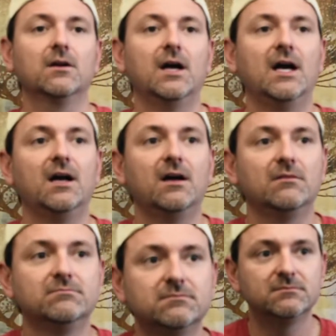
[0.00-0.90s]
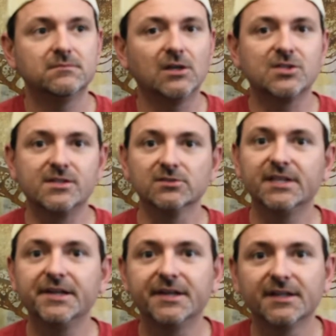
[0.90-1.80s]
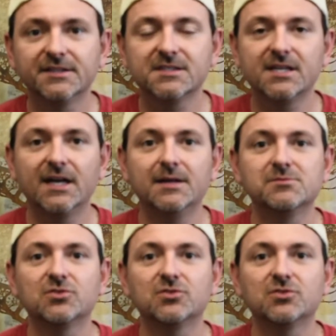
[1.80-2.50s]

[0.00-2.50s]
I was still teaching at this time,